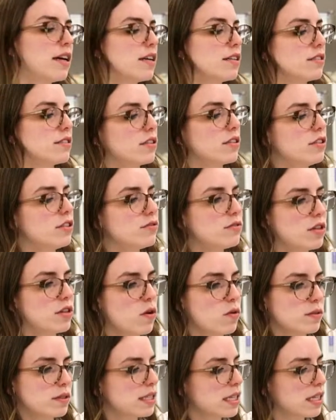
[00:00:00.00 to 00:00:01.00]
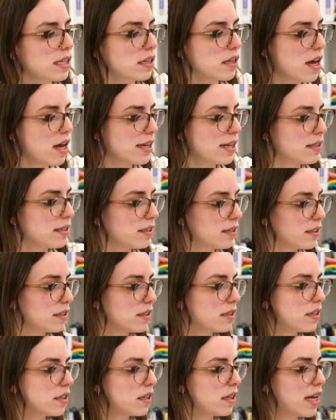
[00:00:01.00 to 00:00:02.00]
so you don't see the lines
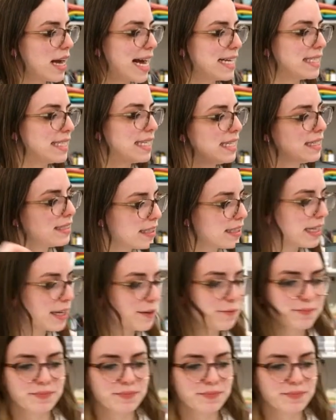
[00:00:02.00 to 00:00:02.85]
as easily.